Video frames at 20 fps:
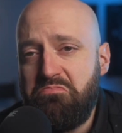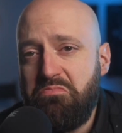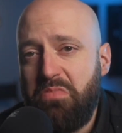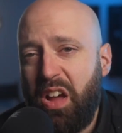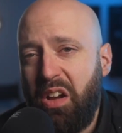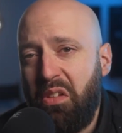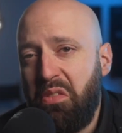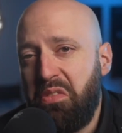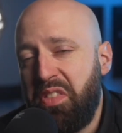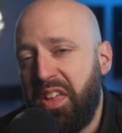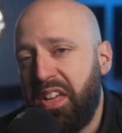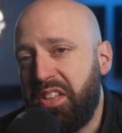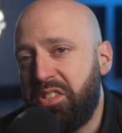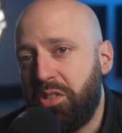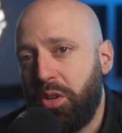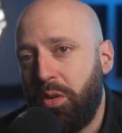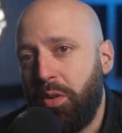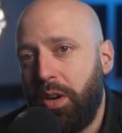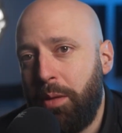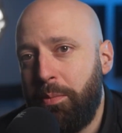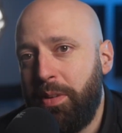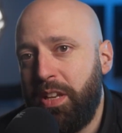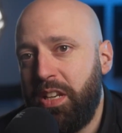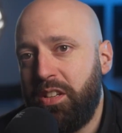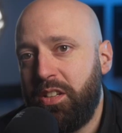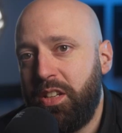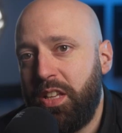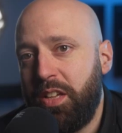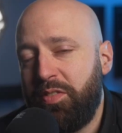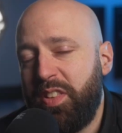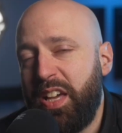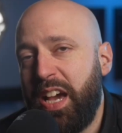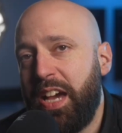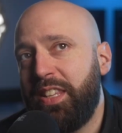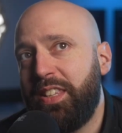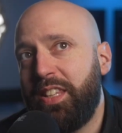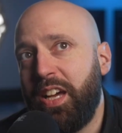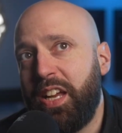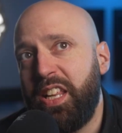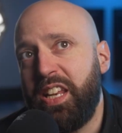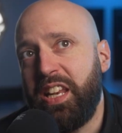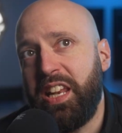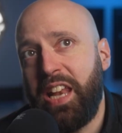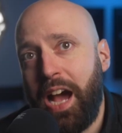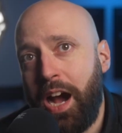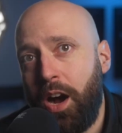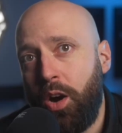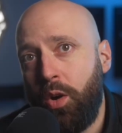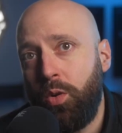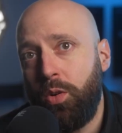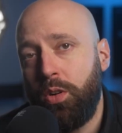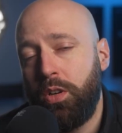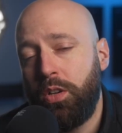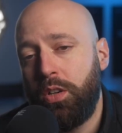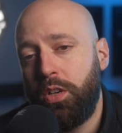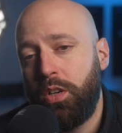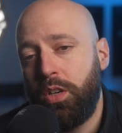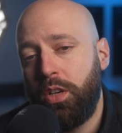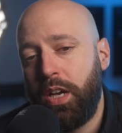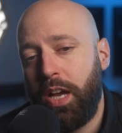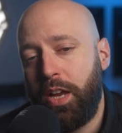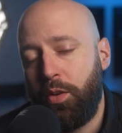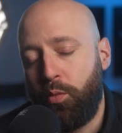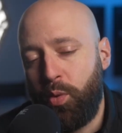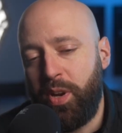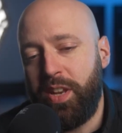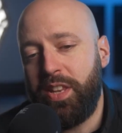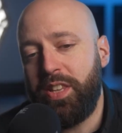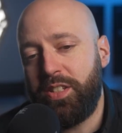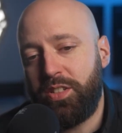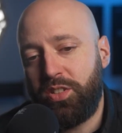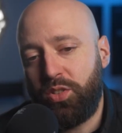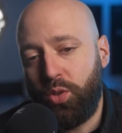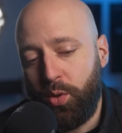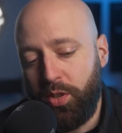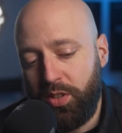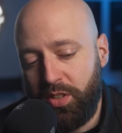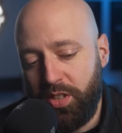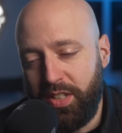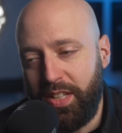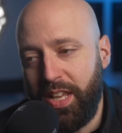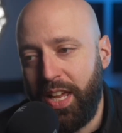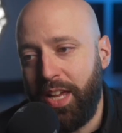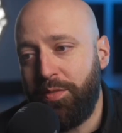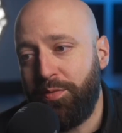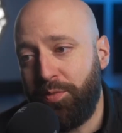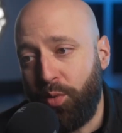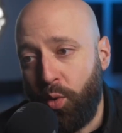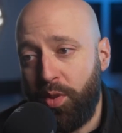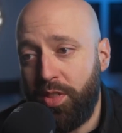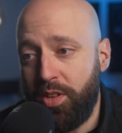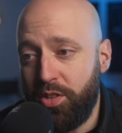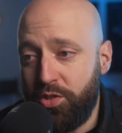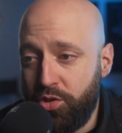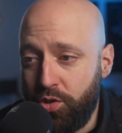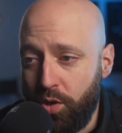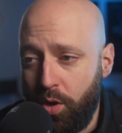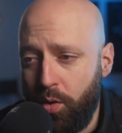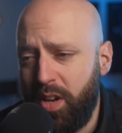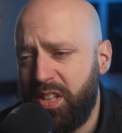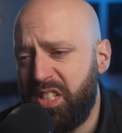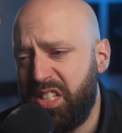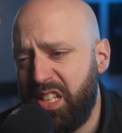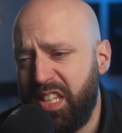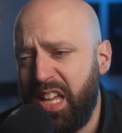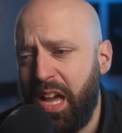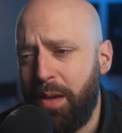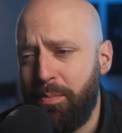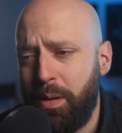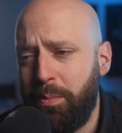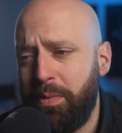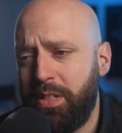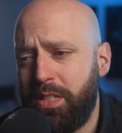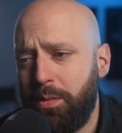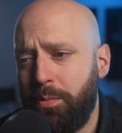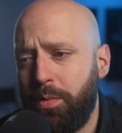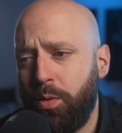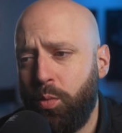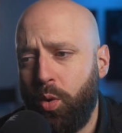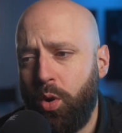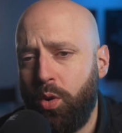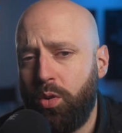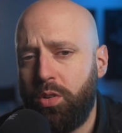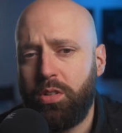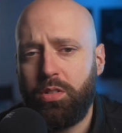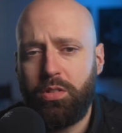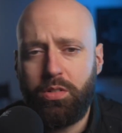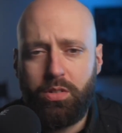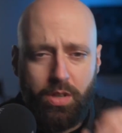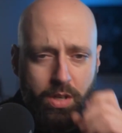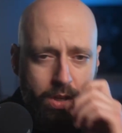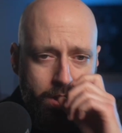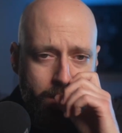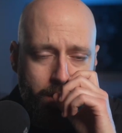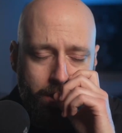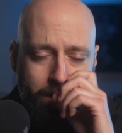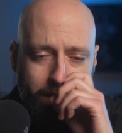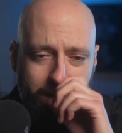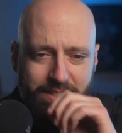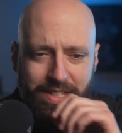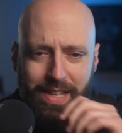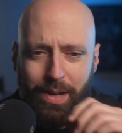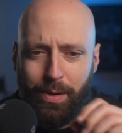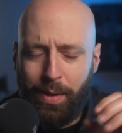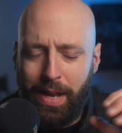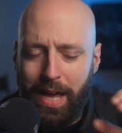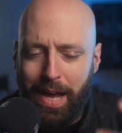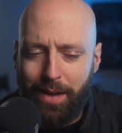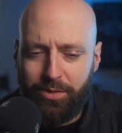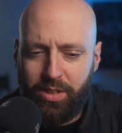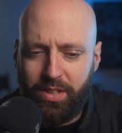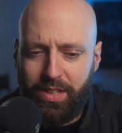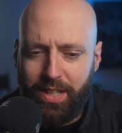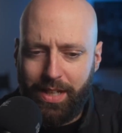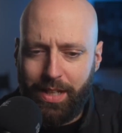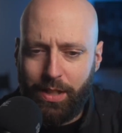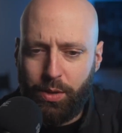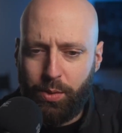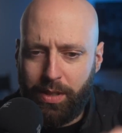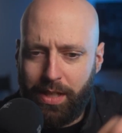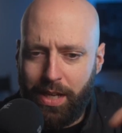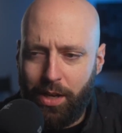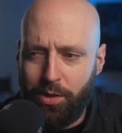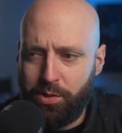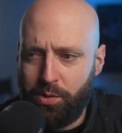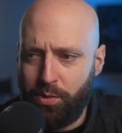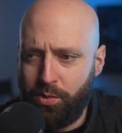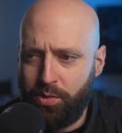I don't think so. I mean, if they had done it now and written this story today for this show, I'd say yeah, maybe it's a bit woke, because I would have to take into account